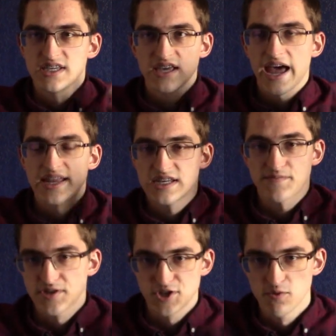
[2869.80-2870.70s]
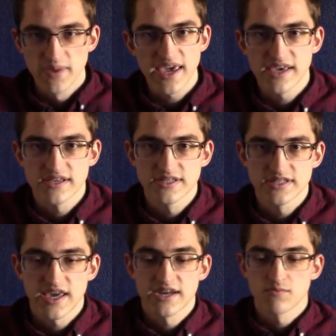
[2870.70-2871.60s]
had different domains
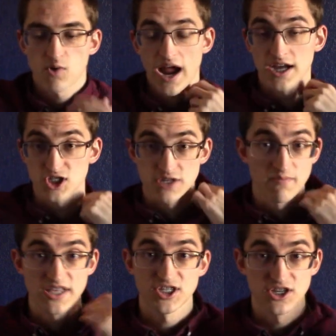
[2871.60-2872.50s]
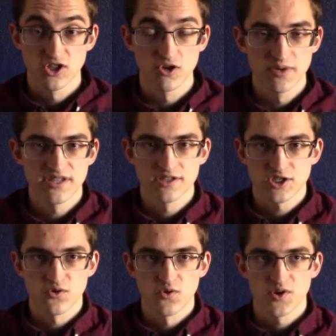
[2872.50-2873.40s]
and were actually mentioned a little bit in the
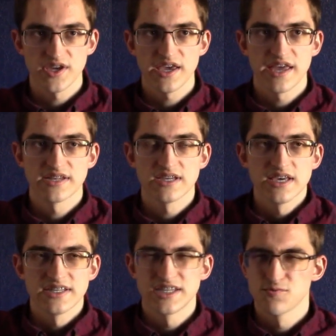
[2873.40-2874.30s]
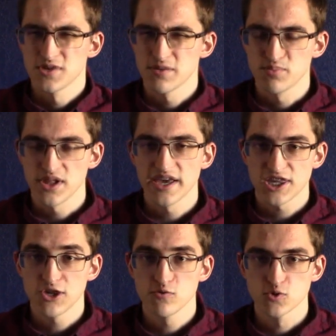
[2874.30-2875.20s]
story and didn't really play a
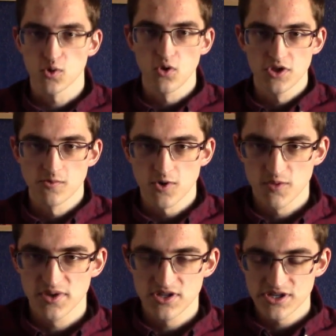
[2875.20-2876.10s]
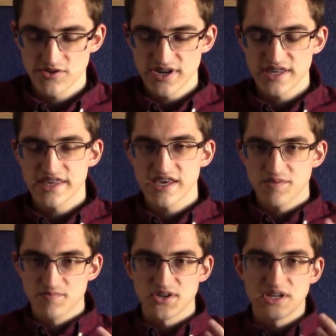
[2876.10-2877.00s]
huge role in the world building or
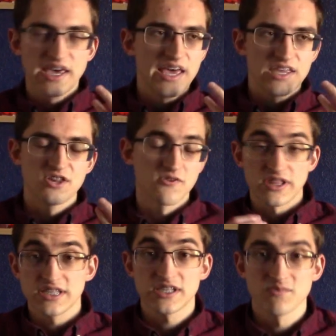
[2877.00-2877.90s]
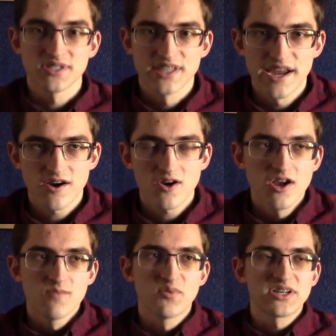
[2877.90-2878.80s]
anything, but, you know, at least it was there.
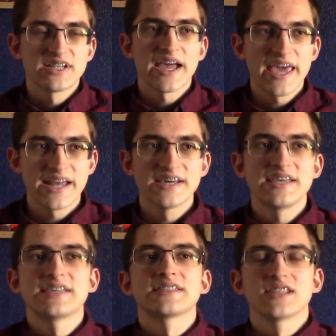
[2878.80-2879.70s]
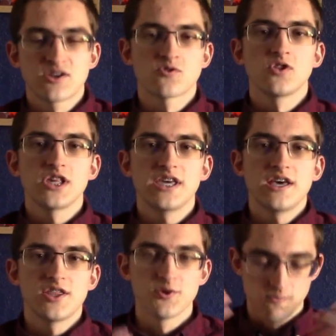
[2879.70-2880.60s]
But Diana is
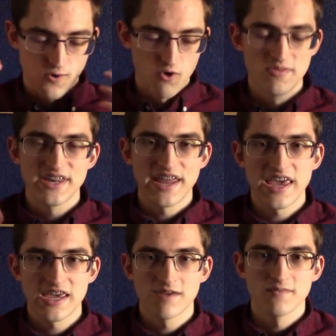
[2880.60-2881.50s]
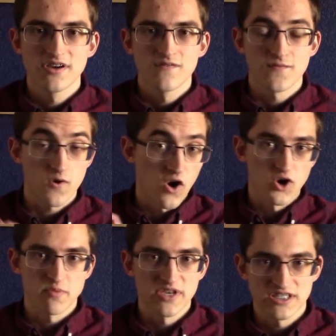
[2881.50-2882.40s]
literally the Roman name for
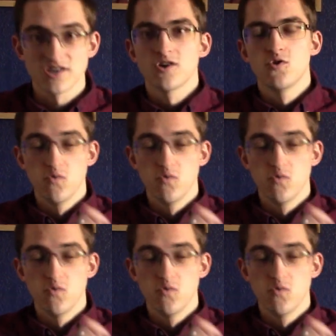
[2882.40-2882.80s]
Artemis, who